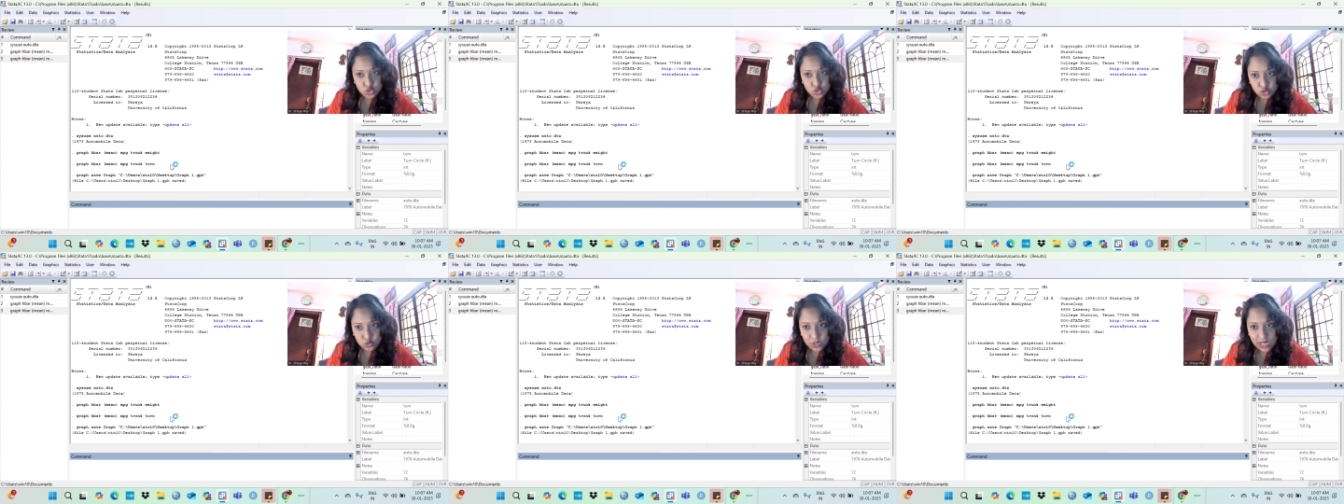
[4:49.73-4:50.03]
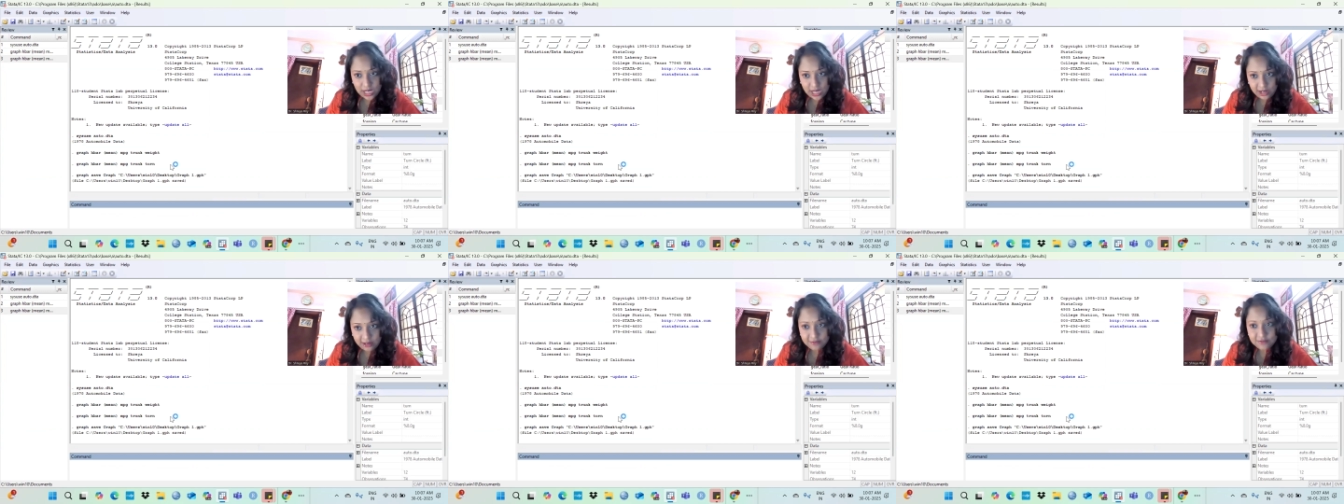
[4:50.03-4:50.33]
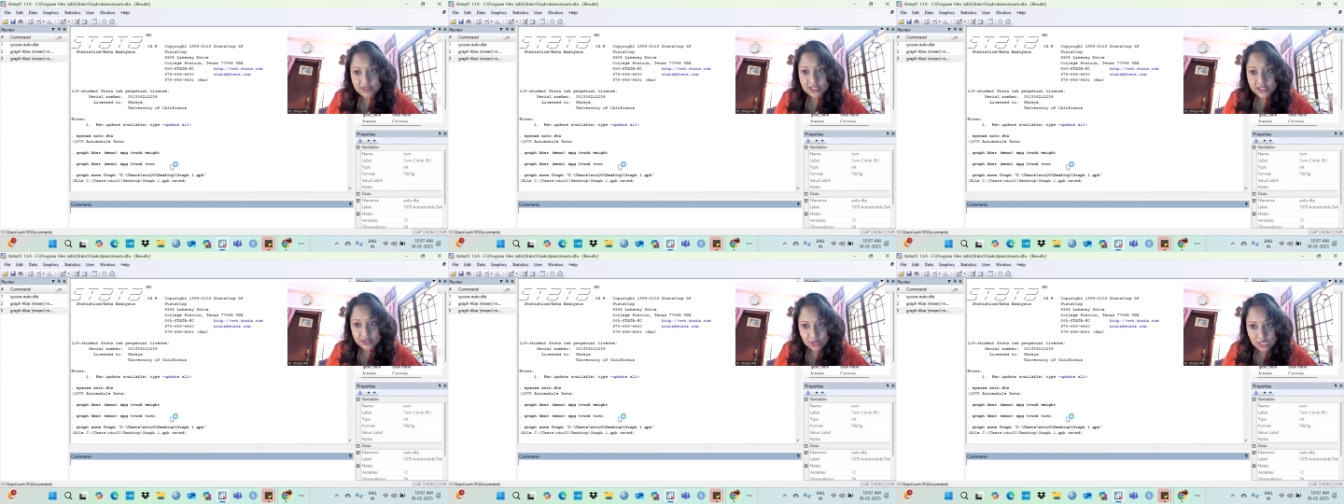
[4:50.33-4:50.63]
so you
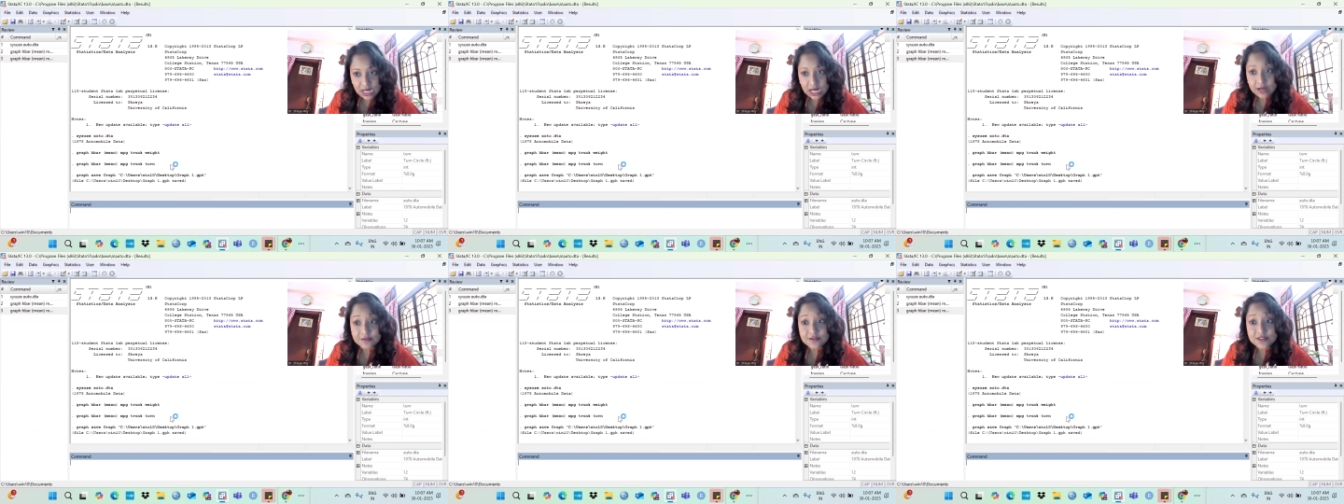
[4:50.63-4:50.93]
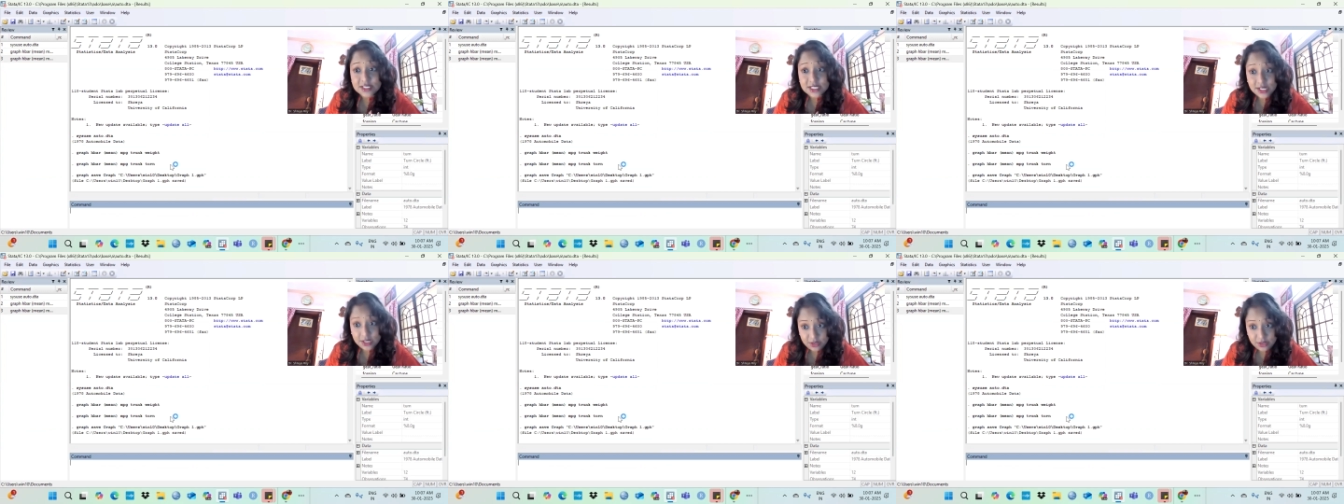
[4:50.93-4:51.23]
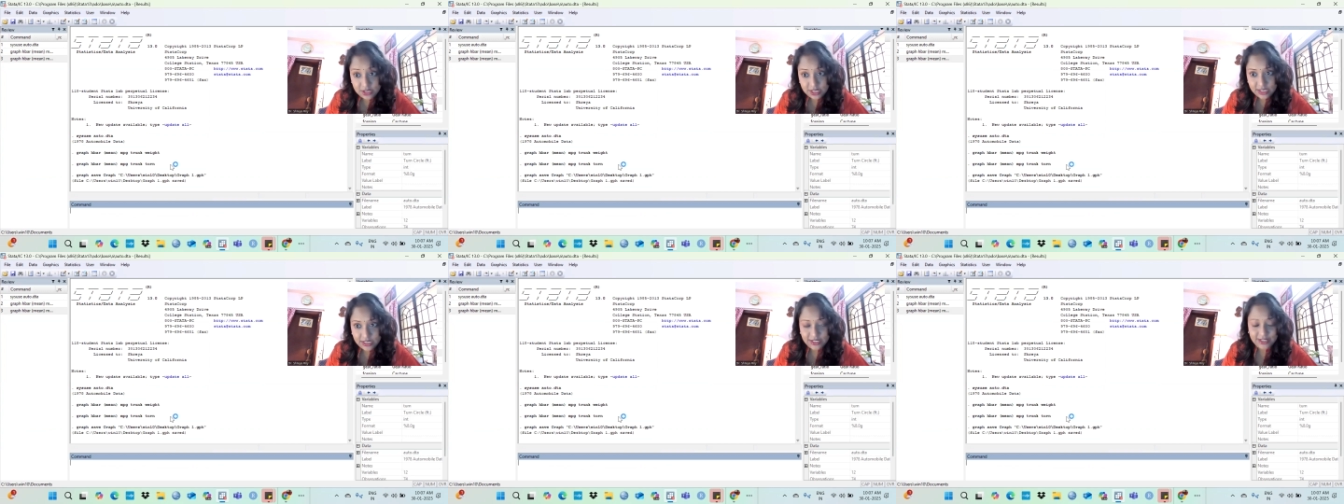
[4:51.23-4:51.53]
have the graphs
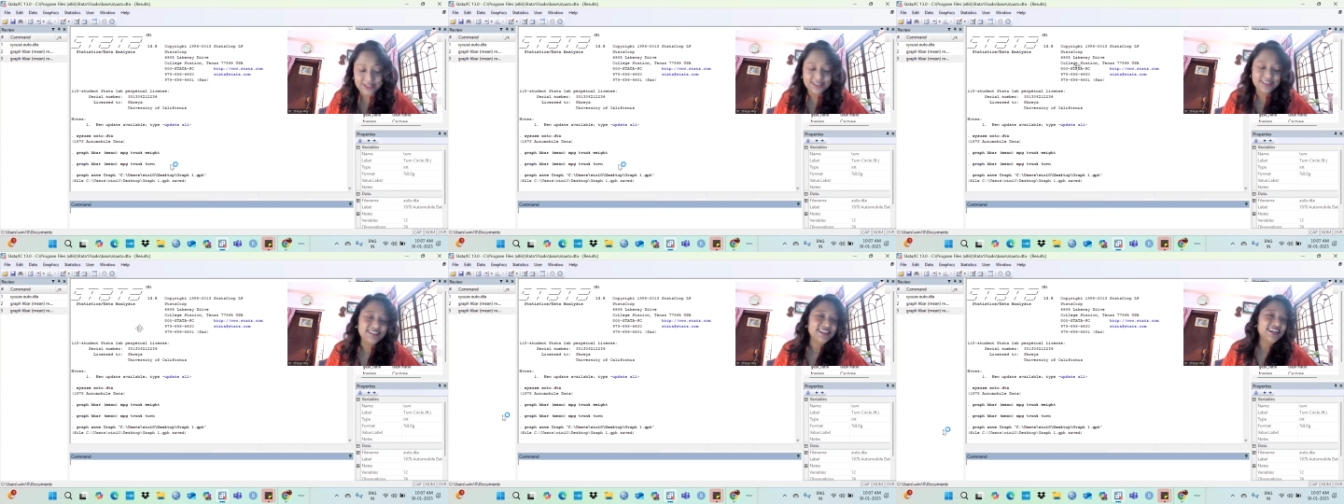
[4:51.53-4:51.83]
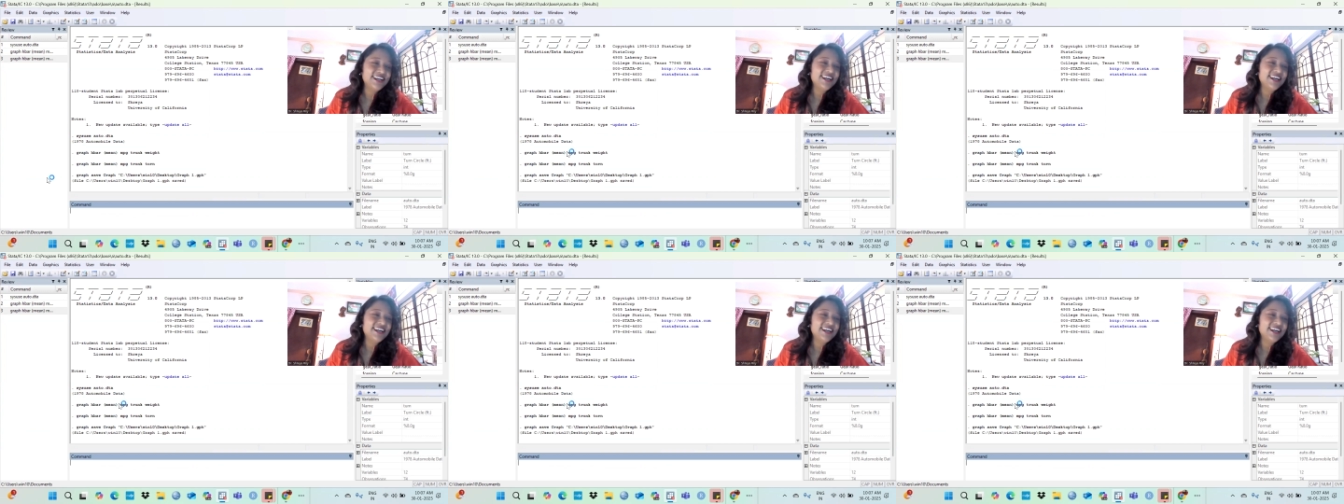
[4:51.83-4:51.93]
ready.